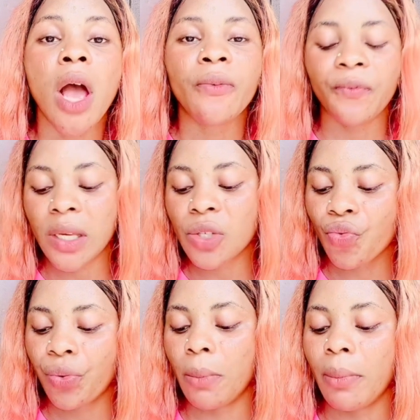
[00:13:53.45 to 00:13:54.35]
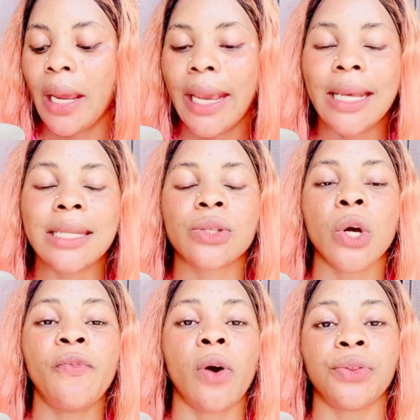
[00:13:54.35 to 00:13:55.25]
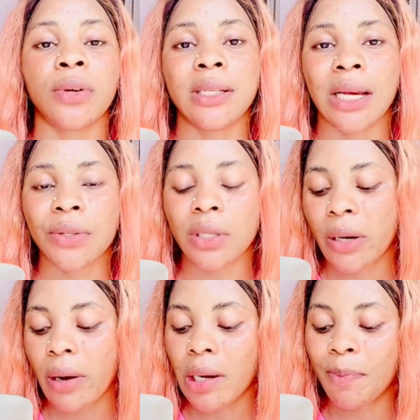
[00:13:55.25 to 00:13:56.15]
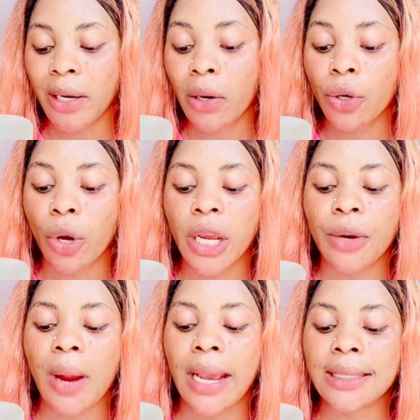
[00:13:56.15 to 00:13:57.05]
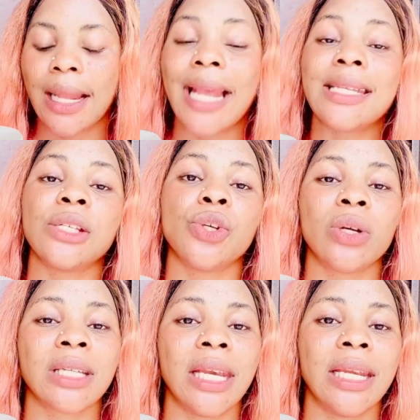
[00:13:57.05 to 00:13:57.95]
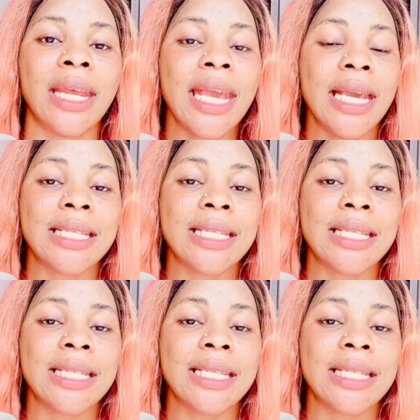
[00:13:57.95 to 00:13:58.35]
Face cream. It's sold for 3,000 naira, depend on your area. It's lightening your skin.